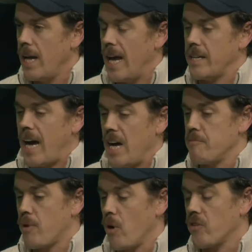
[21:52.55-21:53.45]
And I'm
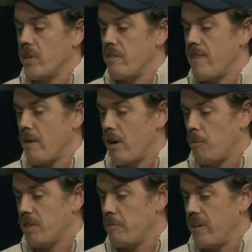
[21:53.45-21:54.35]
personally very
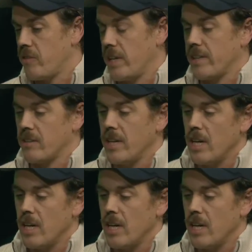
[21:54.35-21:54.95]
optimistic that